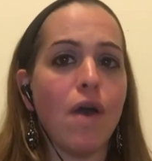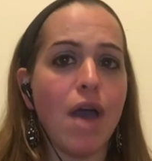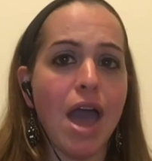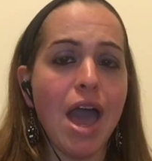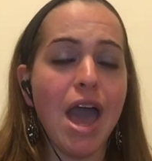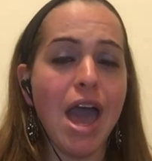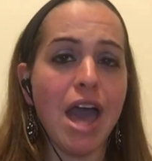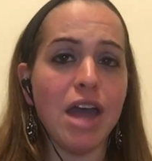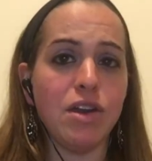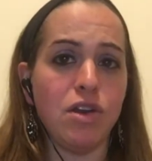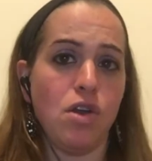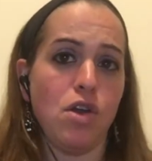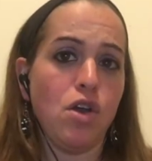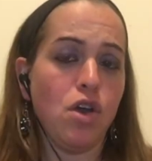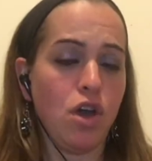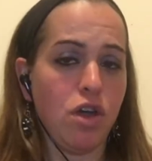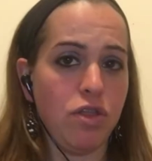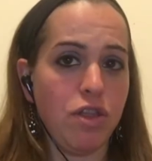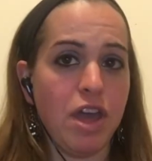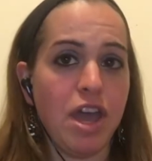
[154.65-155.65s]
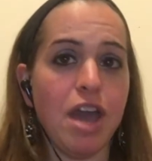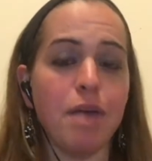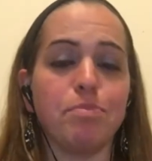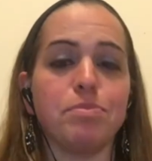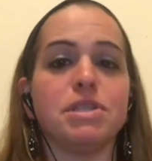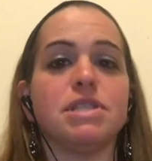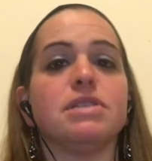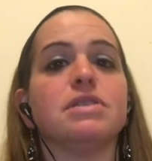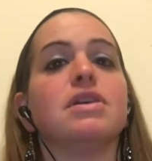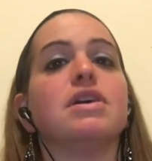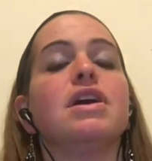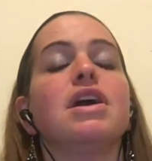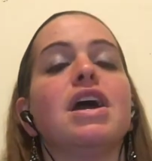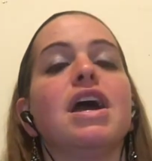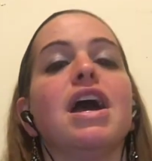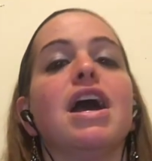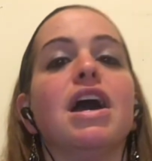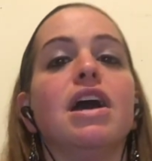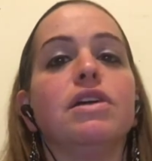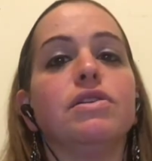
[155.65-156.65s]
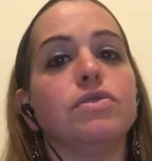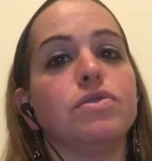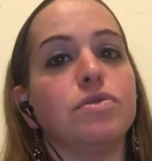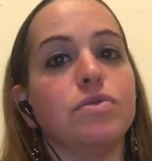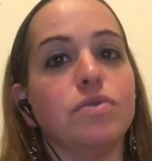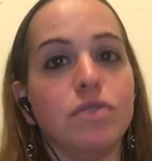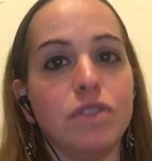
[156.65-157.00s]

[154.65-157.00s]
at the hips, and